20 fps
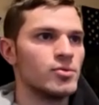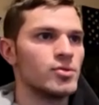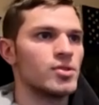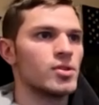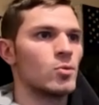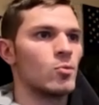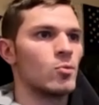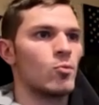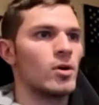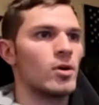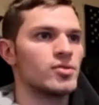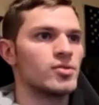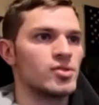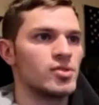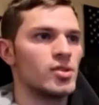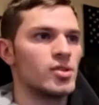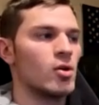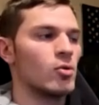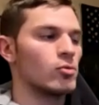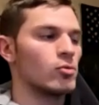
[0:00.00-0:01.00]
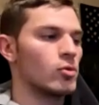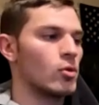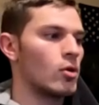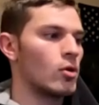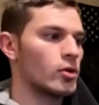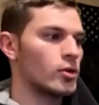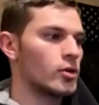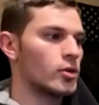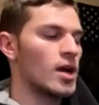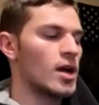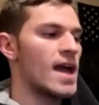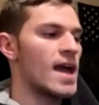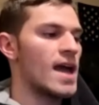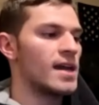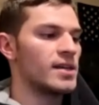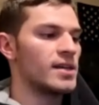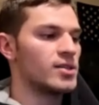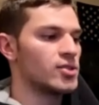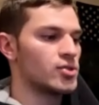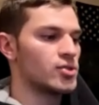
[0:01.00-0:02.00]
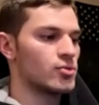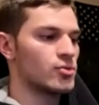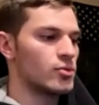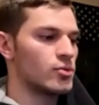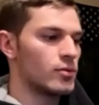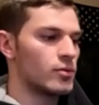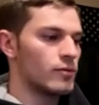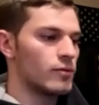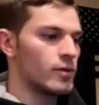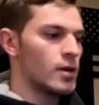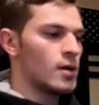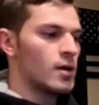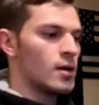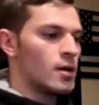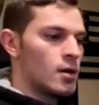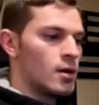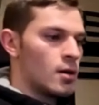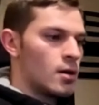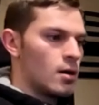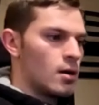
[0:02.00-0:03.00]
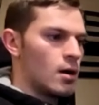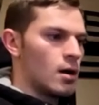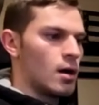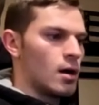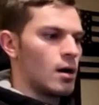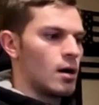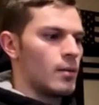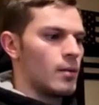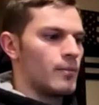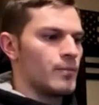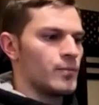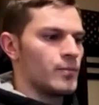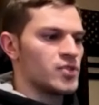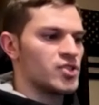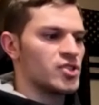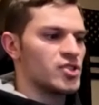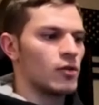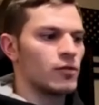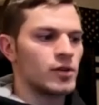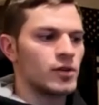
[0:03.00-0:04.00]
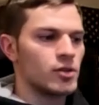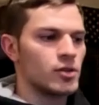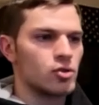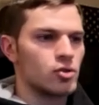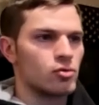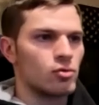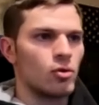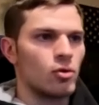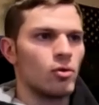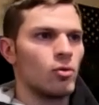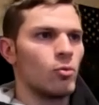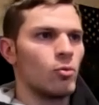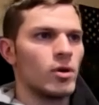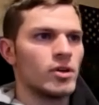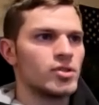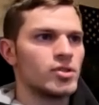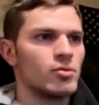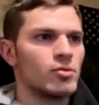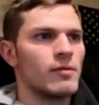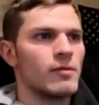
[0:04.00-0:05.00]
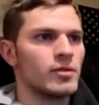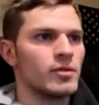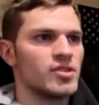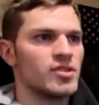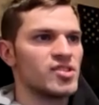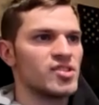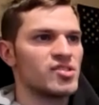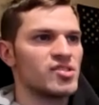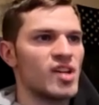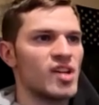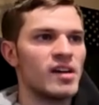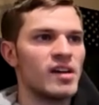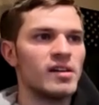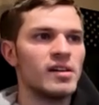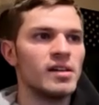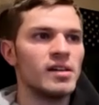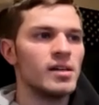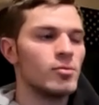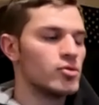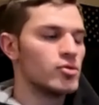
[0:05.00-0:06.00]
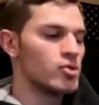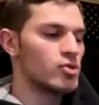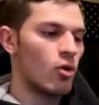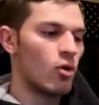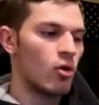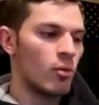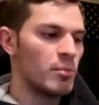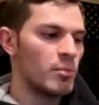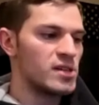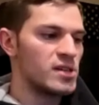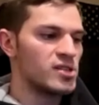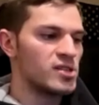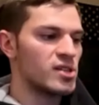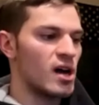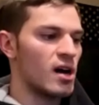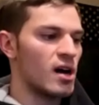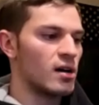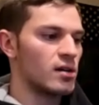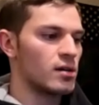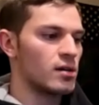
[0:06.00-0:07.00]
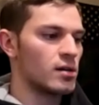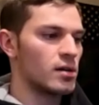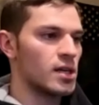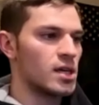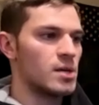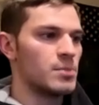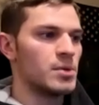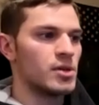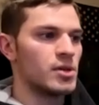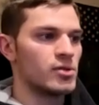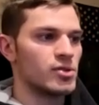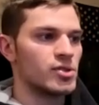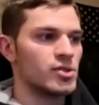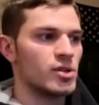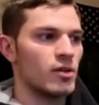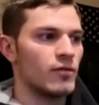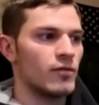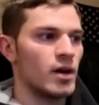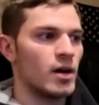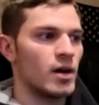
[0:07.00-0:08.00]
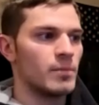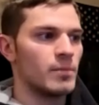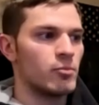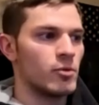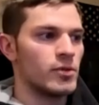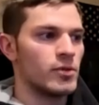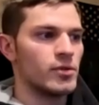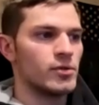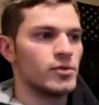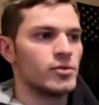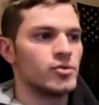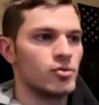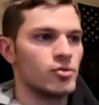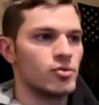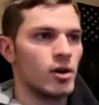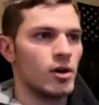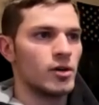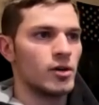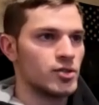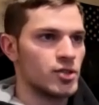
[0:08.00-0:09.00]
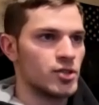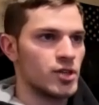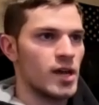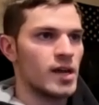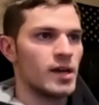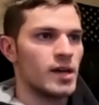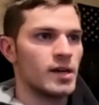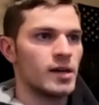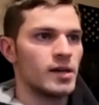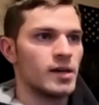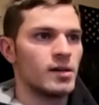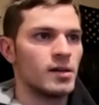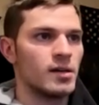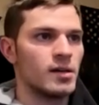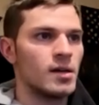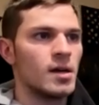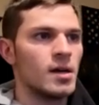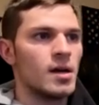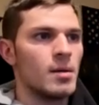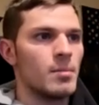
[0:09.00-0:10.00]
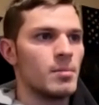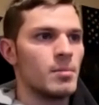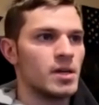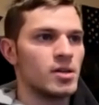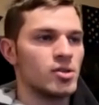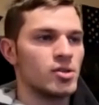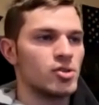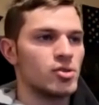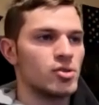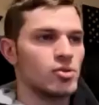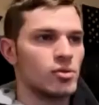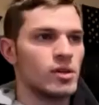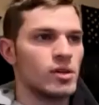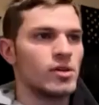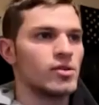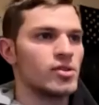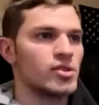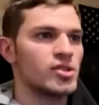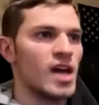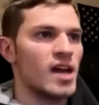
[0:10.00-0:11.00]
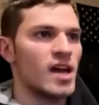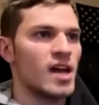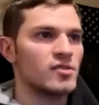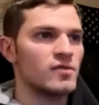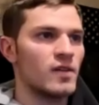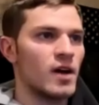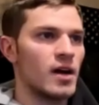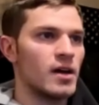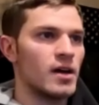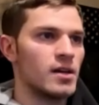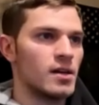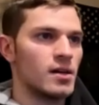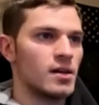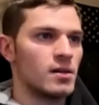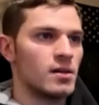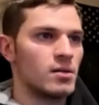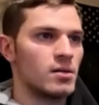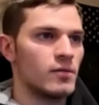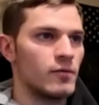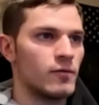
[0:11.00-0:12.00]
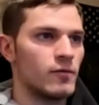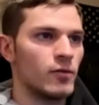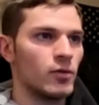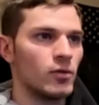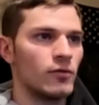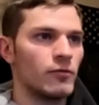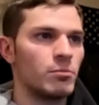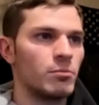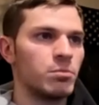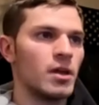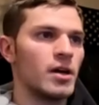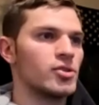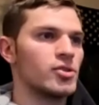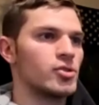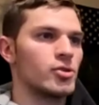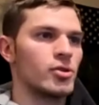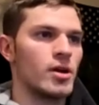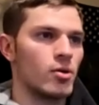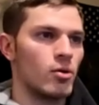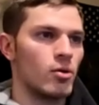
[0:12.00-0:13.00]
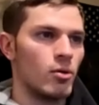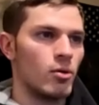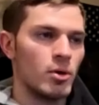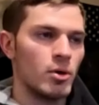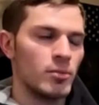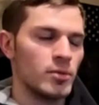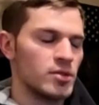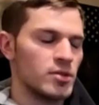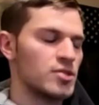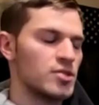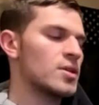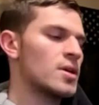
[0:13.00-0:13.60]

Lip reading: There was no longer any sort of self-control whatsoever in the society. It was all based on keeping yourself up with your drugs and making sure that you're satisfied and full of pleasure at all moments.